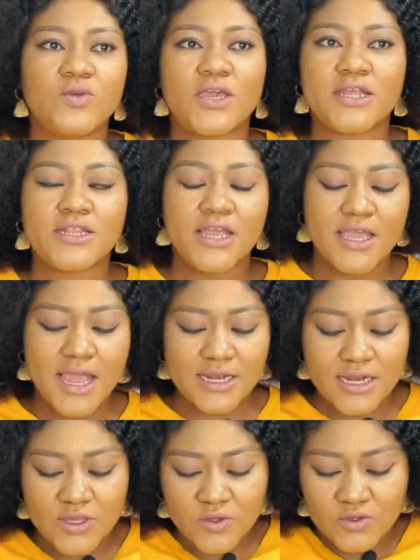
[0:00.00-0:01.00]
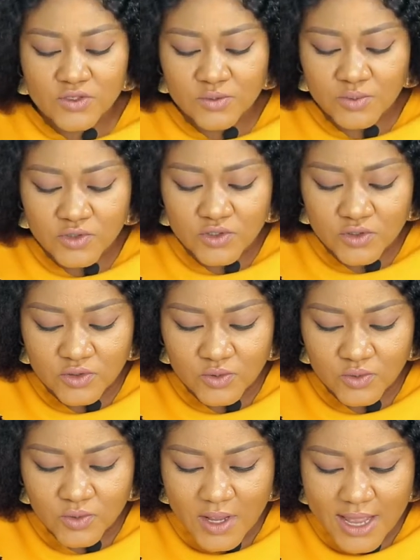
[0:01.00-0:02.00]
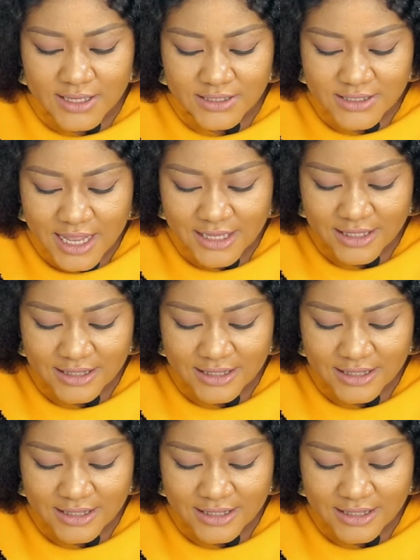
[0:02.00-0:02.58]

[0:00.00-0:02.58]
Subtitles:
get there and then you just put your two hands like